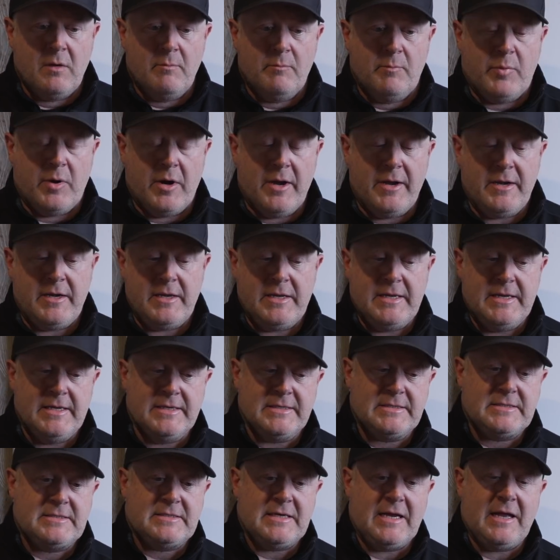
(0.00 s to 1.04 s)
But
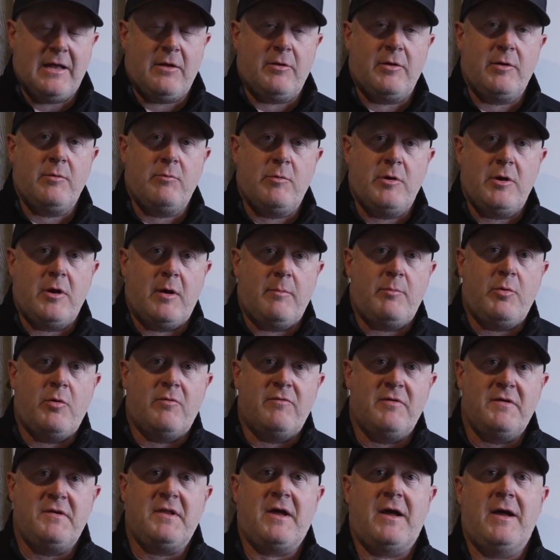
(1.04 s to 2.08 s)
his salary went up
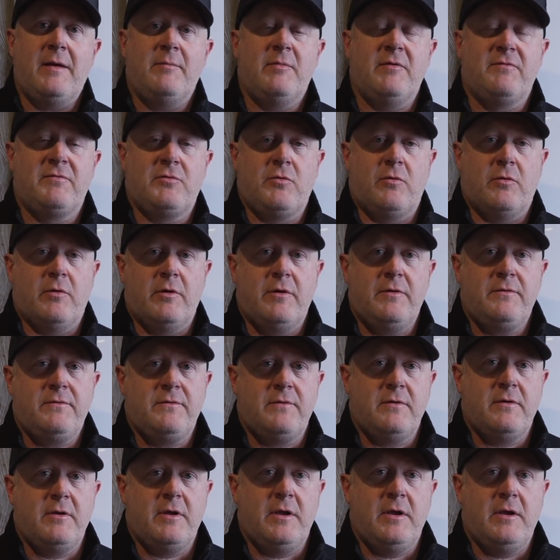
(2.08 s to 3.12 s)
over time, of
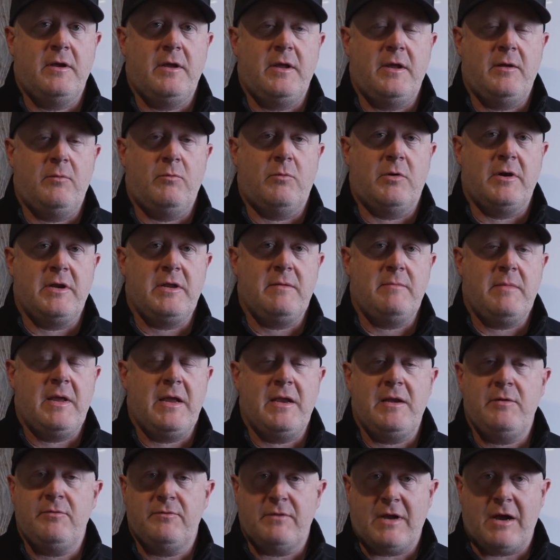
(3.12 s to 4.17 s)
course, and, and what he
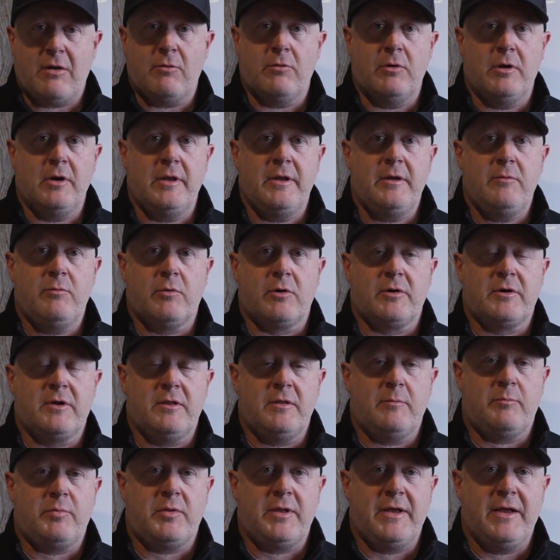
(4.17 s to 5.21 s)
made, he was hourly, worked in
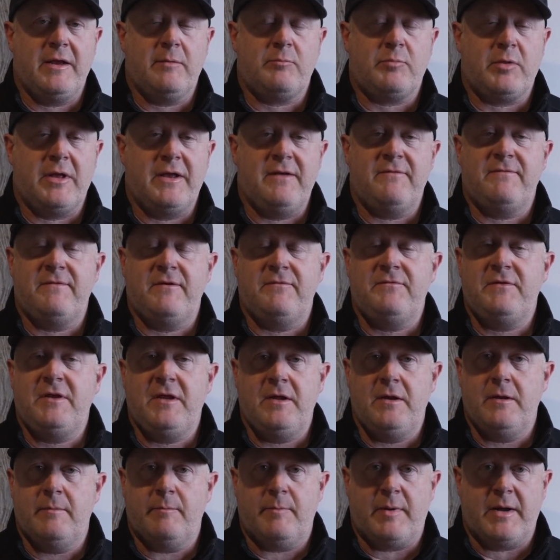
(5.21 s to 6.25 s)
the plant, plant
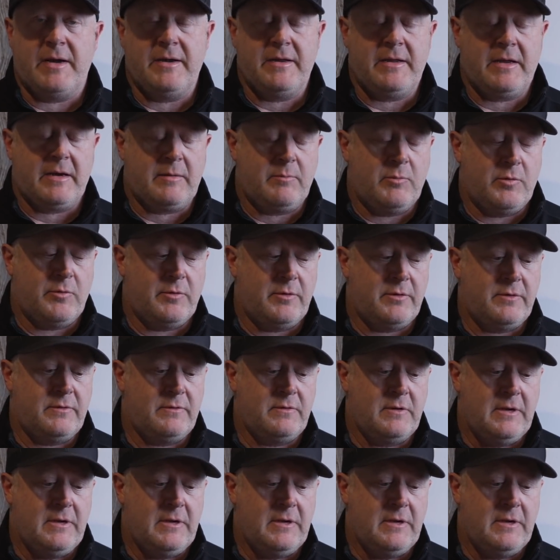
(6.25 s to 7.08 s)
15 in Pontiac Motors.